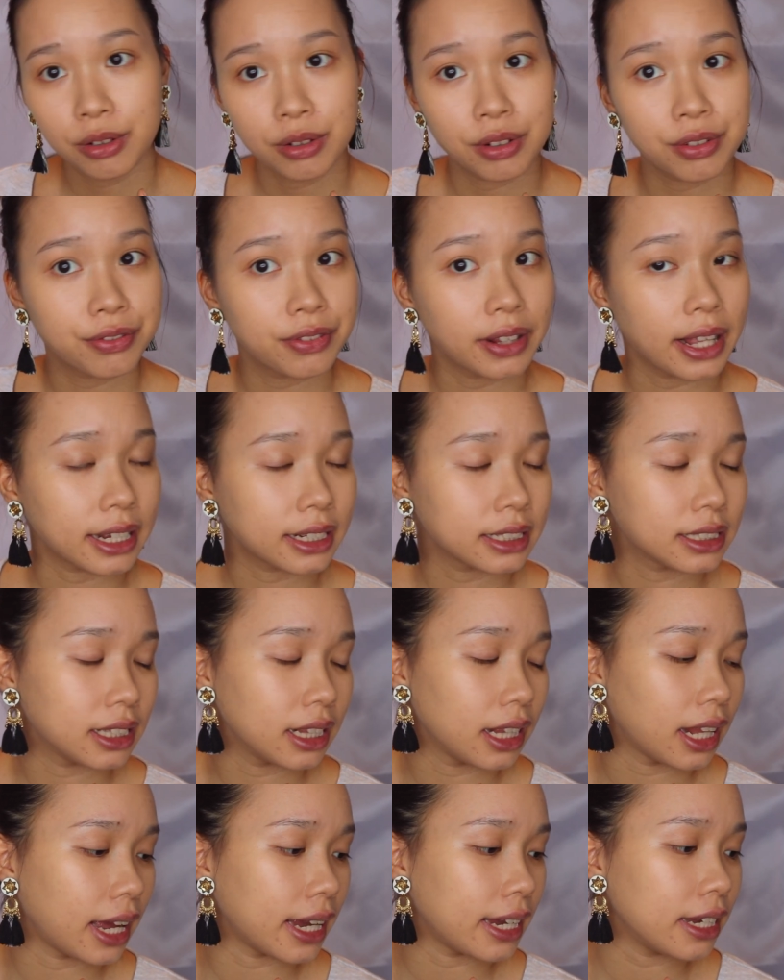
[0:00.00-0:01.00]
reflects
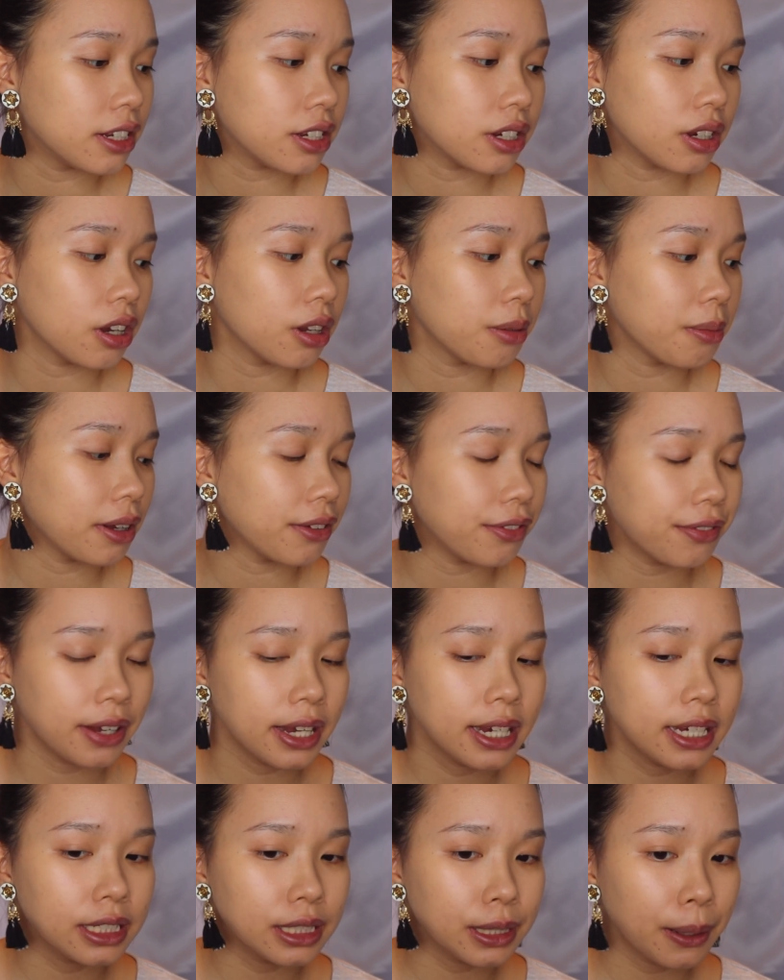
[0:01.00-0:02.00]
light on my
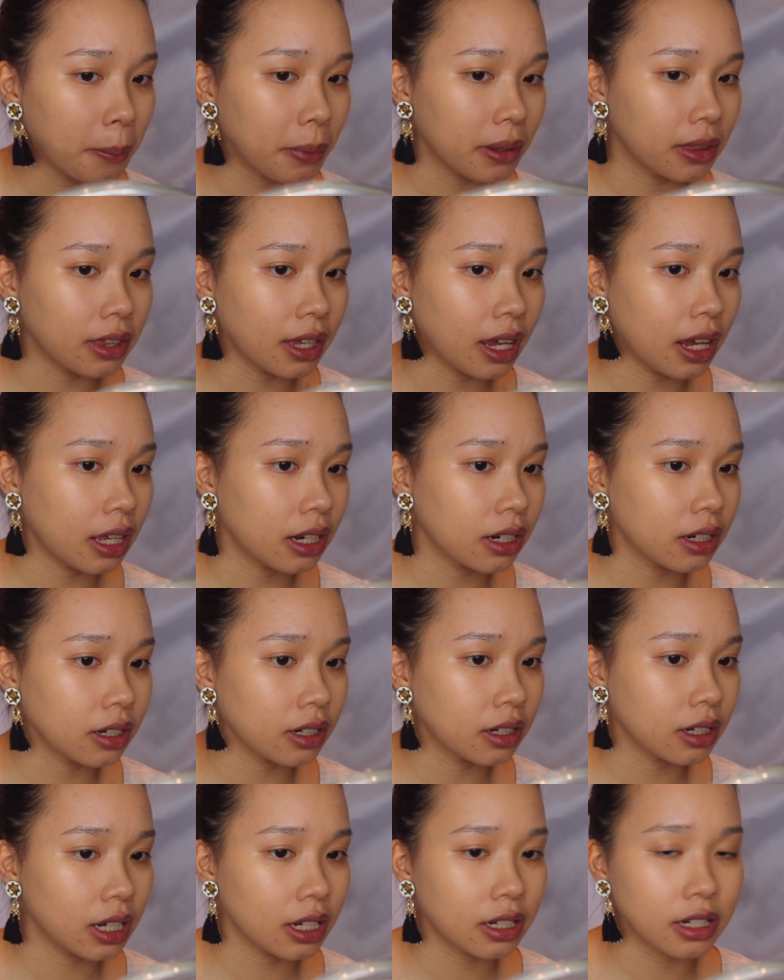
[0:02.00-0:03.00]
face, but
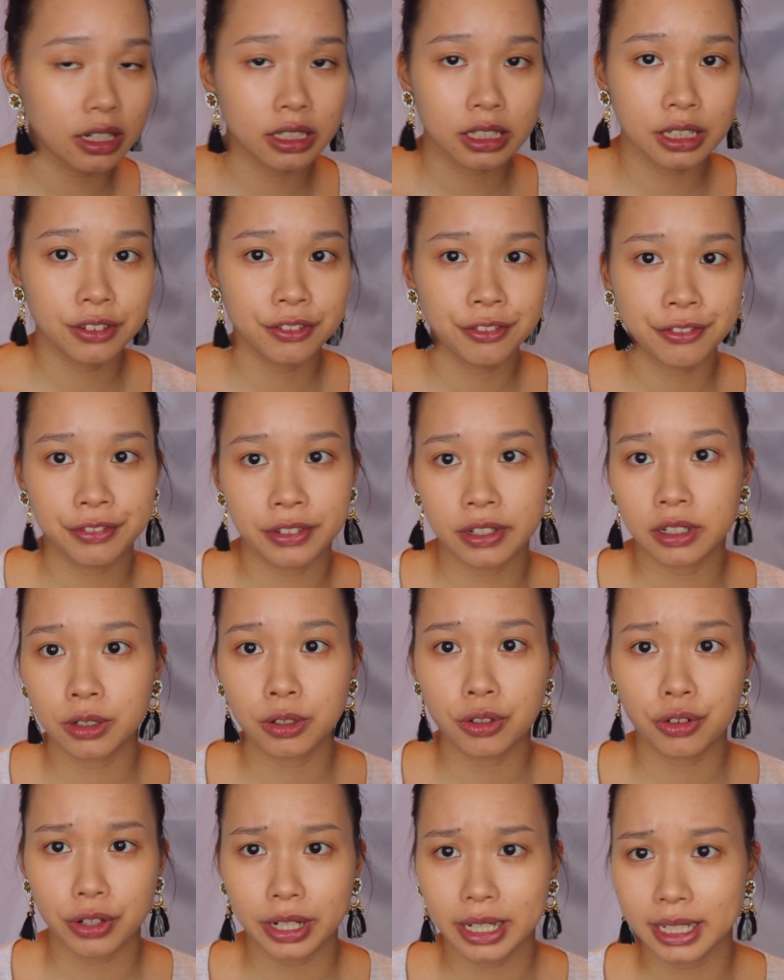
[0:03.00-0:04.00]
then it doesn't
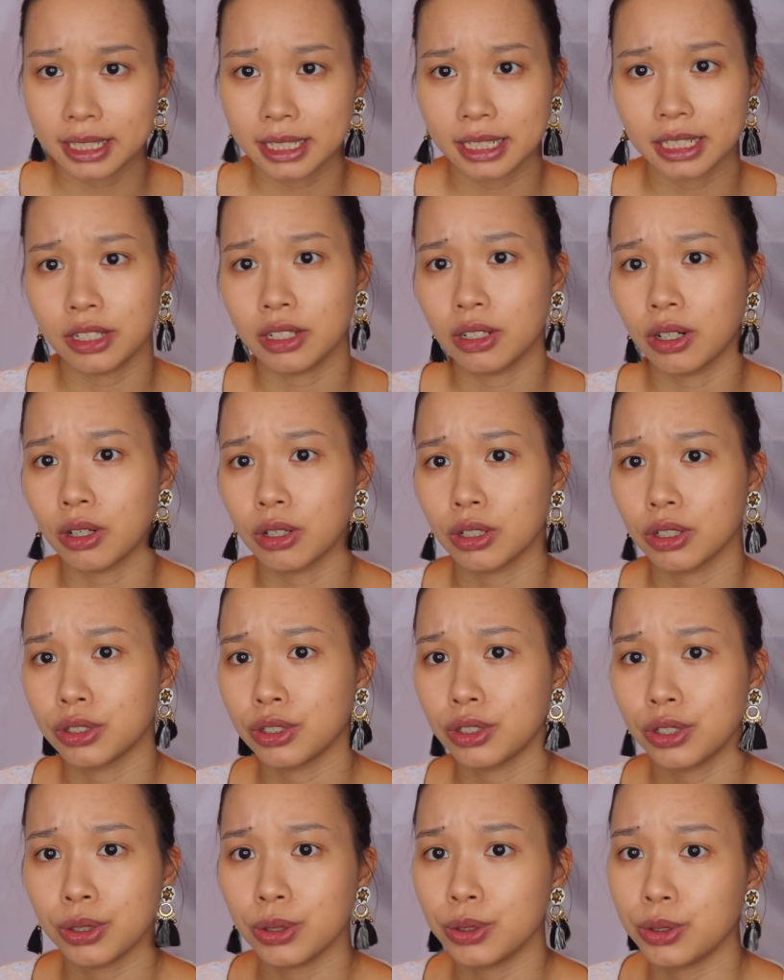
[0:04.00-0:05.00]
feel greasy or
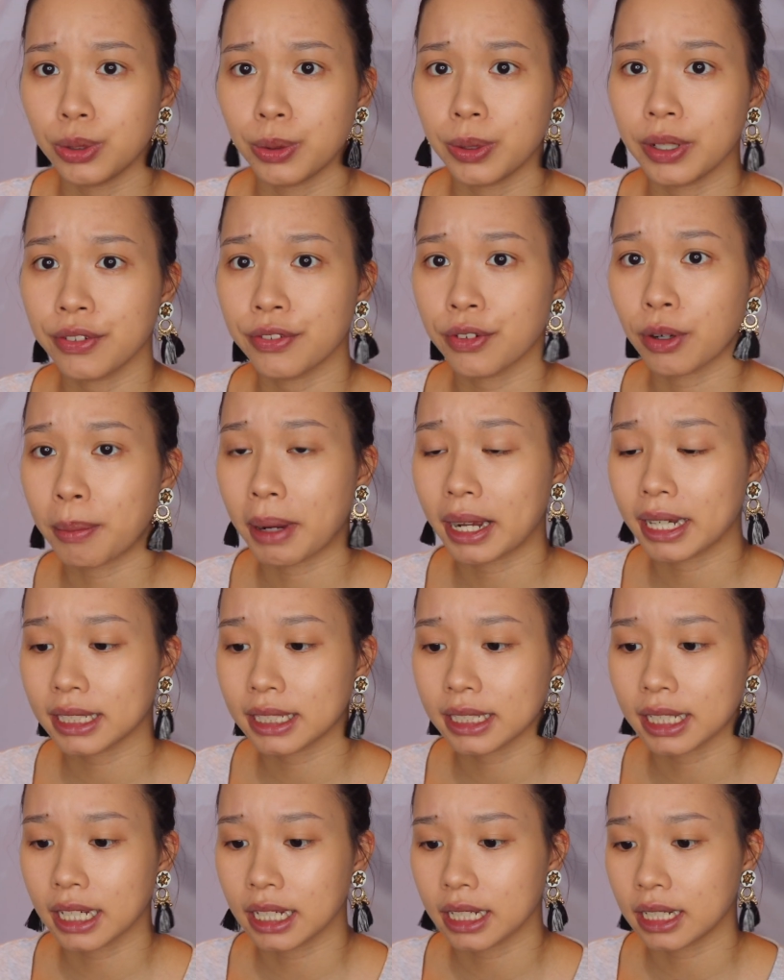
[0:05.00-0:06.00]
too dewy for my
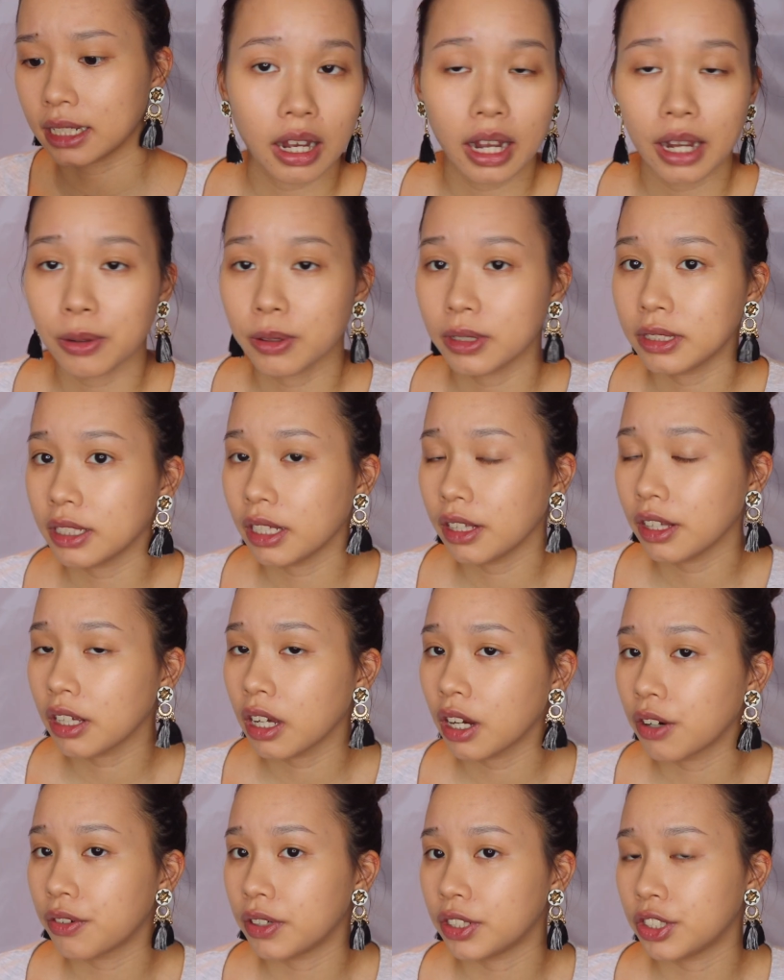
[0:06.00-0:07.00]
skin. I would say the
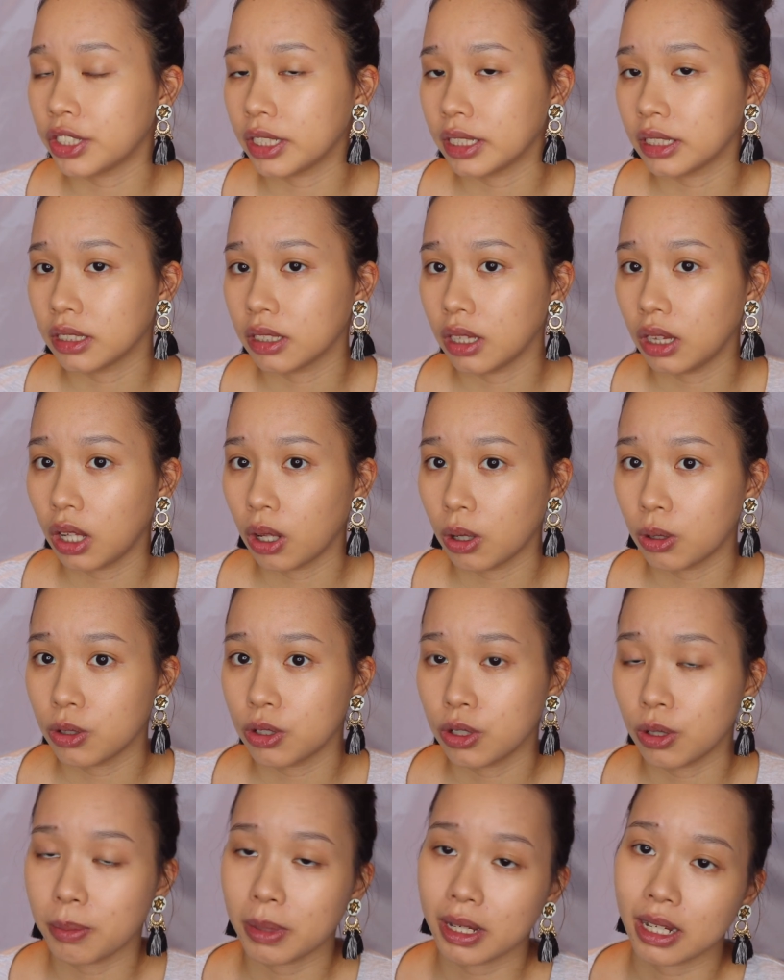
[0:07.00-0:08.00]
coverage is low
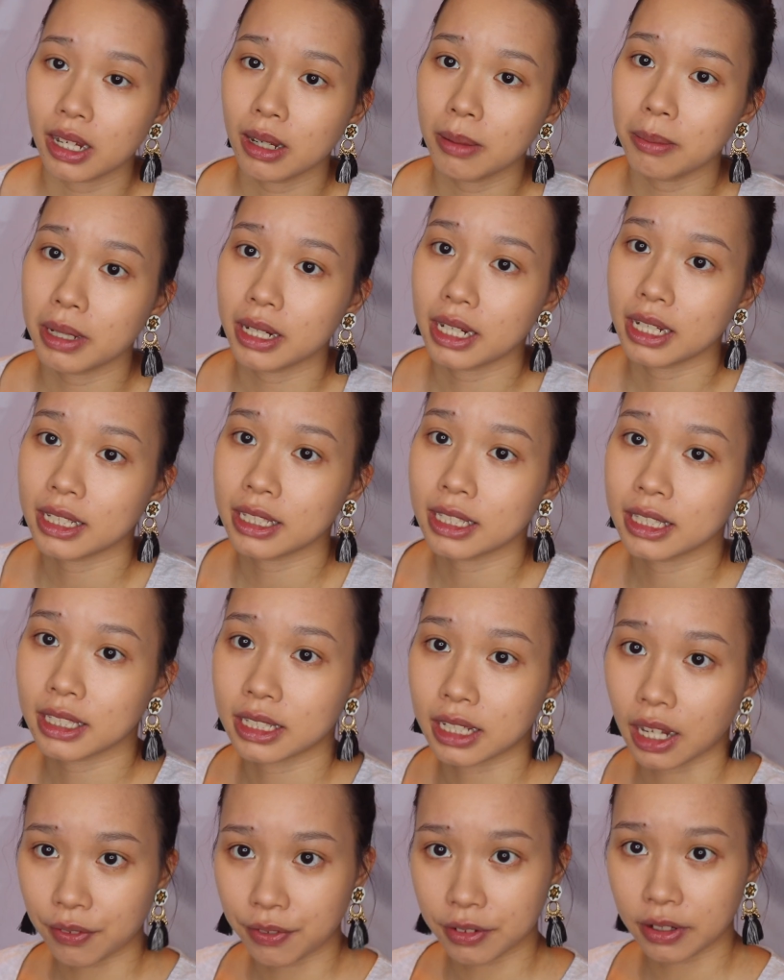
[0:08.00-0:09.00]
to medium, but it's
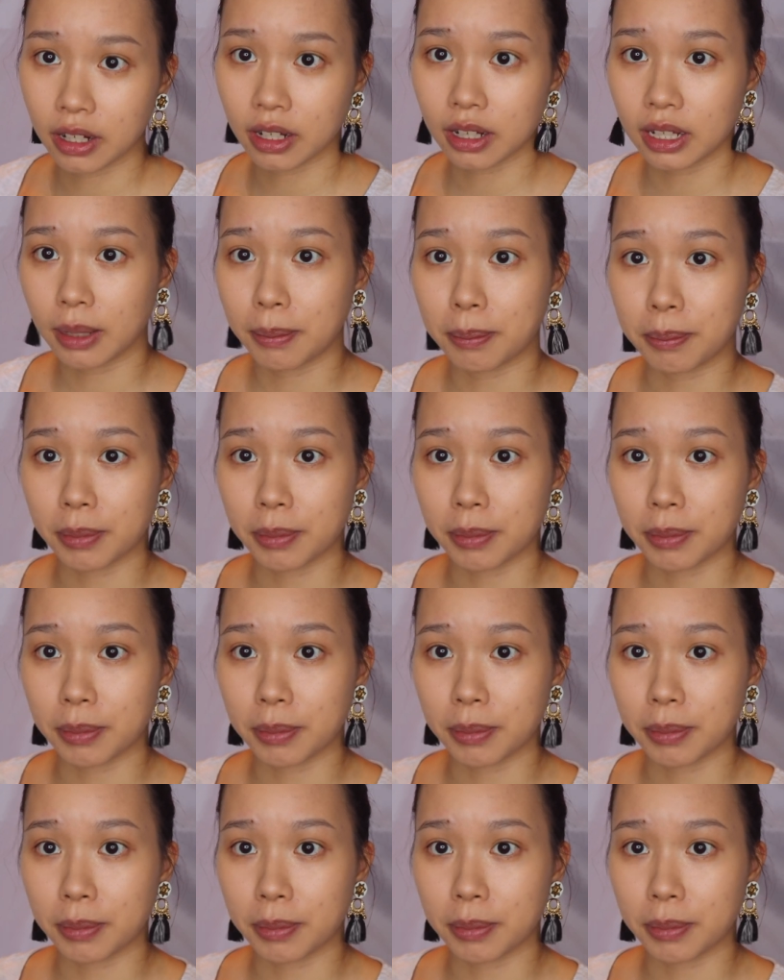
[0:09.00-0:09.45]
definitely